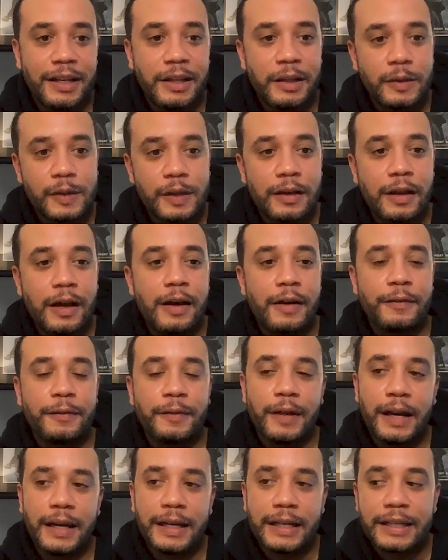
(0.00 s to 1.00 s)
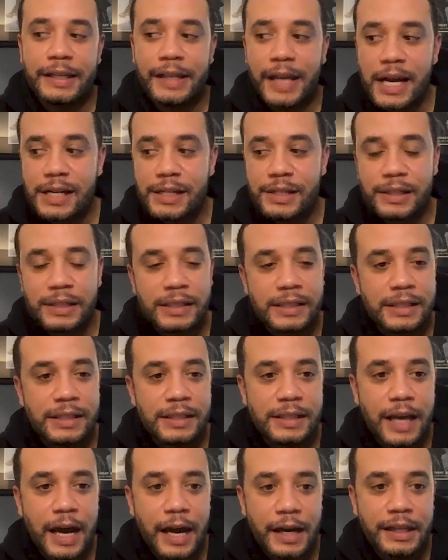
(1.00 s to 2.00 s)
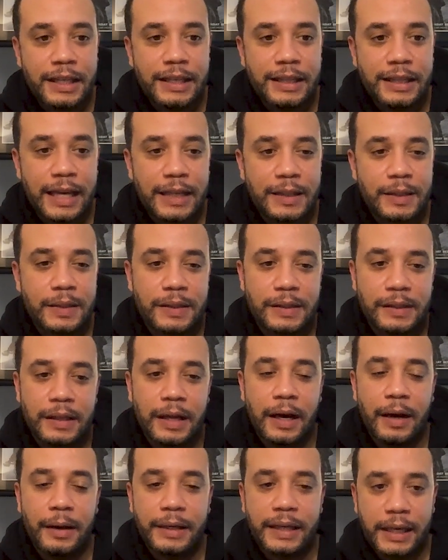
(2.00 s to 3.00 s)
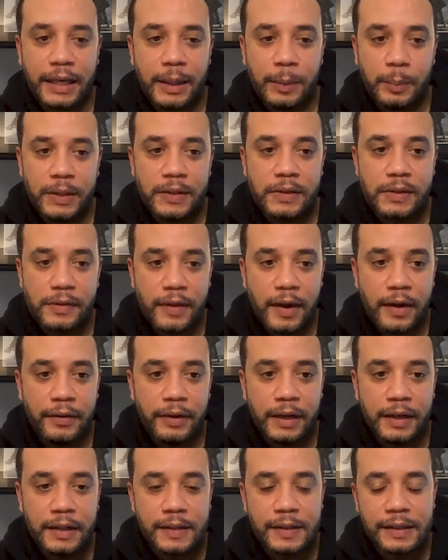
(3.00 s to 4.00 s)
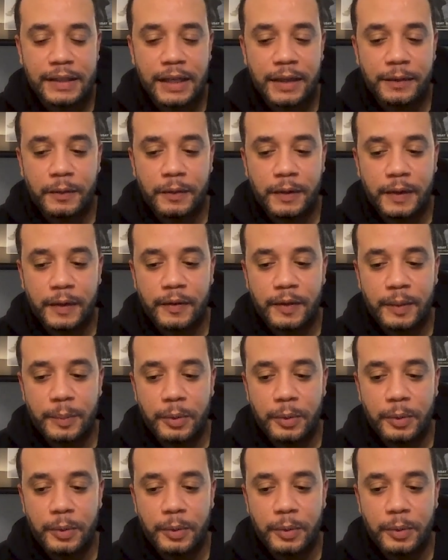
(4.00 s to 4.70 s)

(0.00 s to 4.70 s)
There's a lot of like connections. I think that's a key piece of having a successful N F T